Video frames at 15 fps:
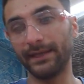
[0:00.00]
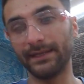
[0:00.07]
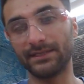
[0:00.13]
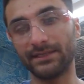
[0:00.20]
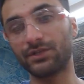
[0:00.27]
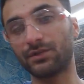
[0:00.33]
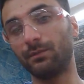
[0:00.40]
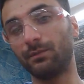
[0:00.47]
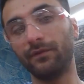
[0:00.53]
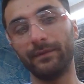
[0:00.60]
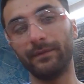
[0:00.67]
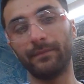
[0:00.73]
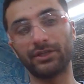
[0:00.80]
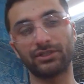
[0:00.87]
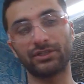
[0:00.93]
it's just removing
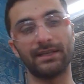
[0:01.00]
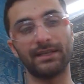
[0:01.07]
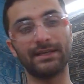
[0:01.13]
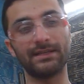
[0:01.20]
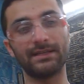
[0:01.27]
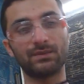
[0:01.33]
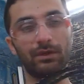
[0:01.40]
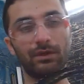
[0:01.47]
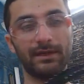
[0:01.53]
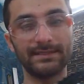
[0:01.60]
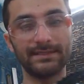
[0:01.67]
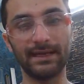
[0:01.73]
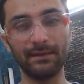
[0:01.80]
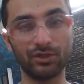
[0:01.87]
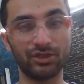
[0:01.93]
much less wood at a
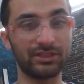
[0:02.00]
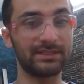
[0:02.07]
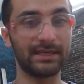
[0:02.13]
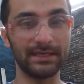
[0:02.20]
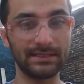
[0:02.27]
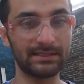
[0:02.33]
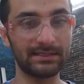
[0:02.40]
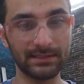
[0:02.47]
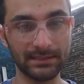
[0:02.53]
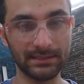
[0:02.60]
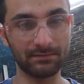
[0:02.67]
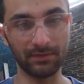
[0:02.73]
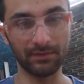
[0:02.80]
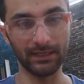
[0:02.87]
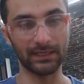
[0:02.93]
time, which is
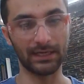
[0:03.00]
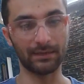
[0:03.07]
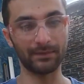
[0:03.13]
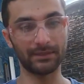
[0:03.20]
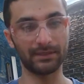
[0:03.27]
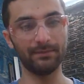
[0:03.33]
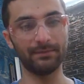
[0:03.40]
nice economically,